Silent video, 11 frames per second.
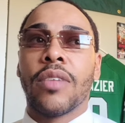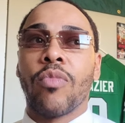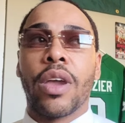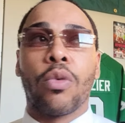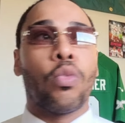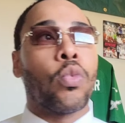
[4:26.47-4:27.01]

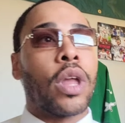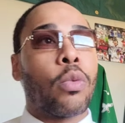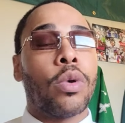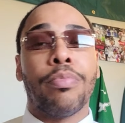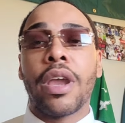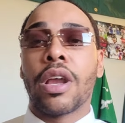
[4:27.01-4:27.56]
like like
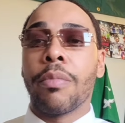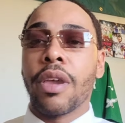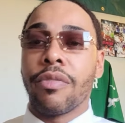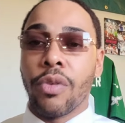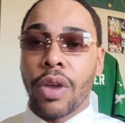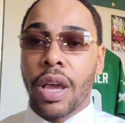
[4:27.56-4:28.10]
what Baker
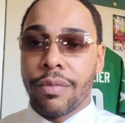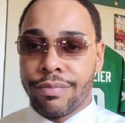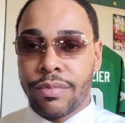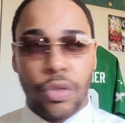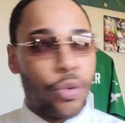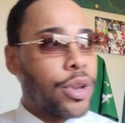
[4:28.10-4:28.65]
Mayfield got
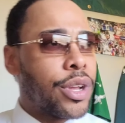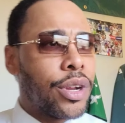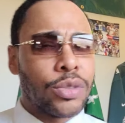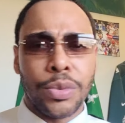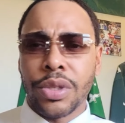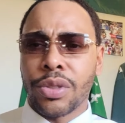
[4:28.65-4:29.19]
three
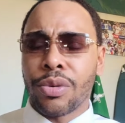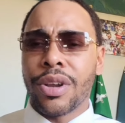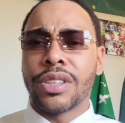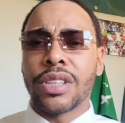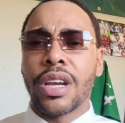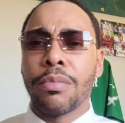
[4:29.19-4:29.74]
years was it three
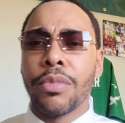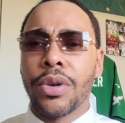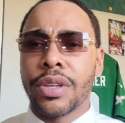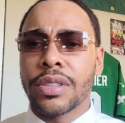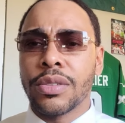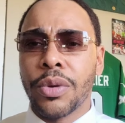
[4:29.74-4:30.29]
years, a hundred
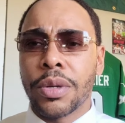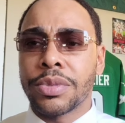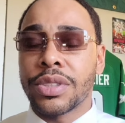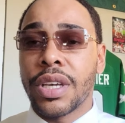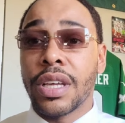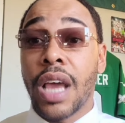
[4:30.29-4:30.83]
million. You know what I'm
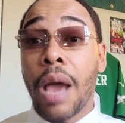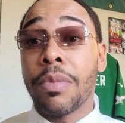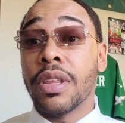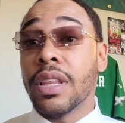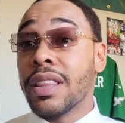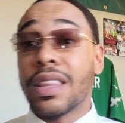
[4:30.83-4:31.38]
saying? I
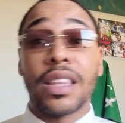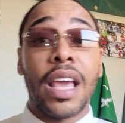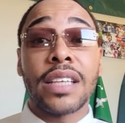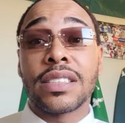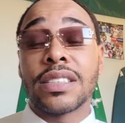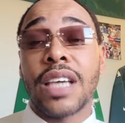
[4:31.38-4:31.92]
be
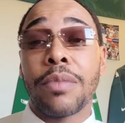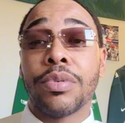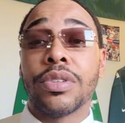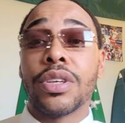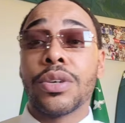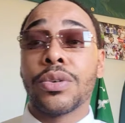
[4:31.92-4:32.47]
that's the type
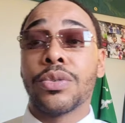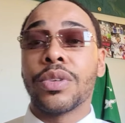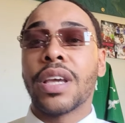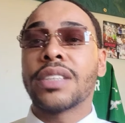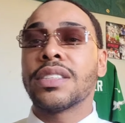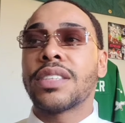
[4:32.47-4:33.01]
of deal.
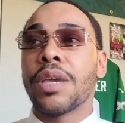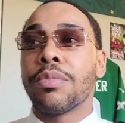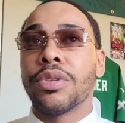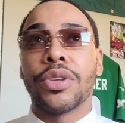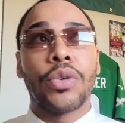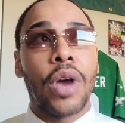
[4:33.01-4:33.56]
That's the type
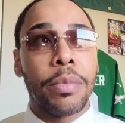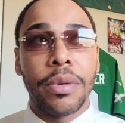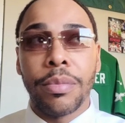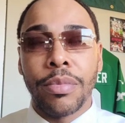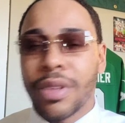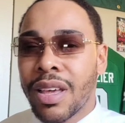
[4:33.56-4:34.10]
of deal. I be,
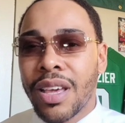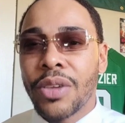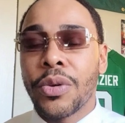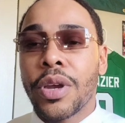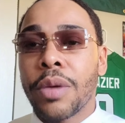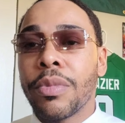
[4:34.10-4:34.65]
you
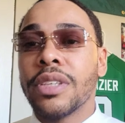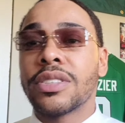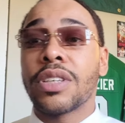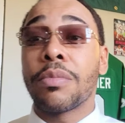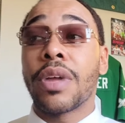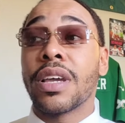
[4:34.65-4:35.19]
know what I mean?
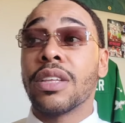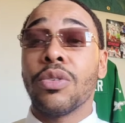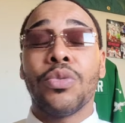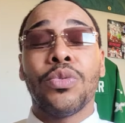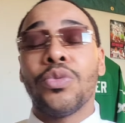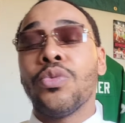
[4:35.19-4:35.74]
Something like
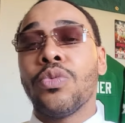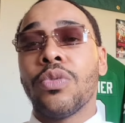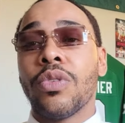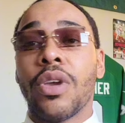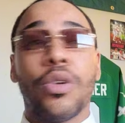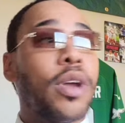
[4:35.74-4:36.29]
you
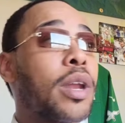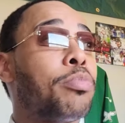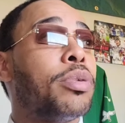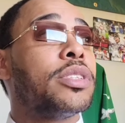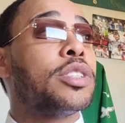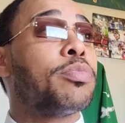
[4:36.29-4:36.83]
got to
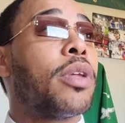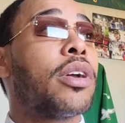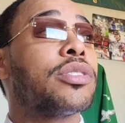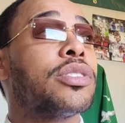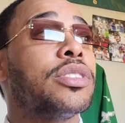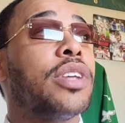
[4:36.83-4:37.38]
put these
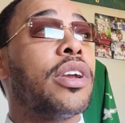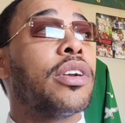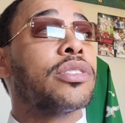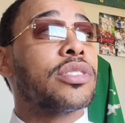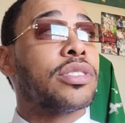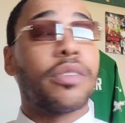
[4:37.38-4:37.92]
players in
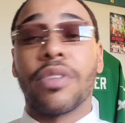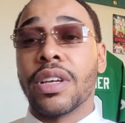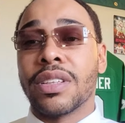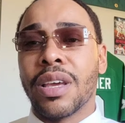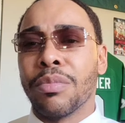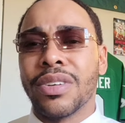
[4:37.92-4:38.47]
tiers and stuff
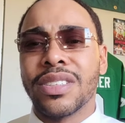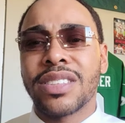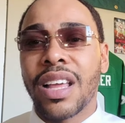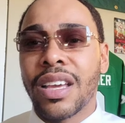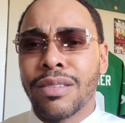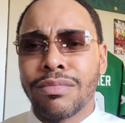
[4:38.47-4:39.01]
like that. But it's
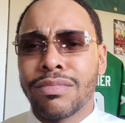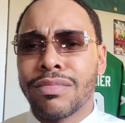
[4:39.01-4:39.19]
like,